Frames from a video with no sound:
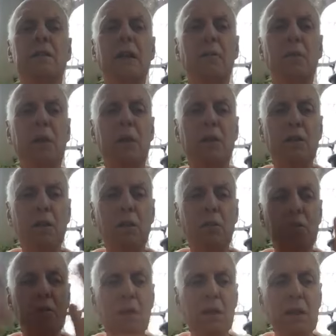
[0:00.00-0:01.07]
And now we can
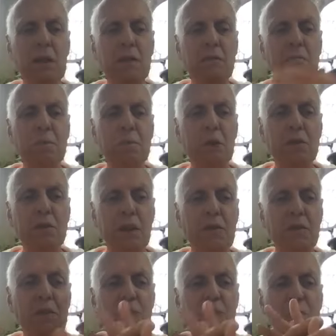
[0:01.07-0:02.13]
close the lid and put us
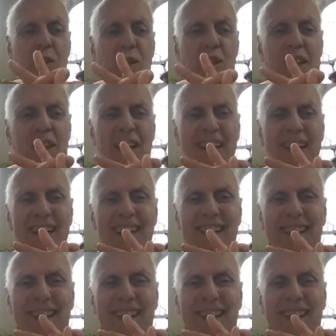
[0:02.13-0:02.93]
under and we're okay.